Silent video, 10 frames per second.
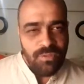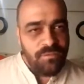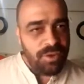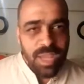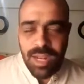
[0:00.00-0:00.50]

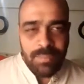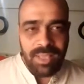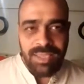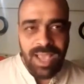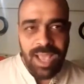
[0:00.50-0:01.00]
Forget
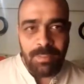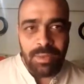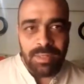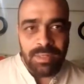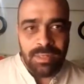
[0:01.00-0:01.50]
about the habit.
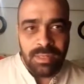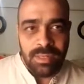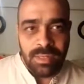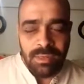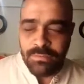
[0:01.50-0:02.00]

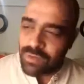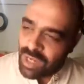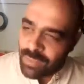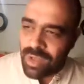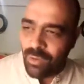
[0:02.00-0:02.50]

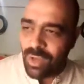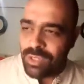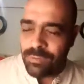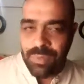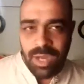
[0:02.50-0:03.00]
Forget about what
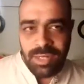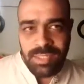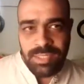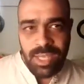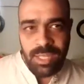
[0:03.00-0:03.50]
your body's
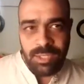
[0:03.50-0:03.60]
telling you.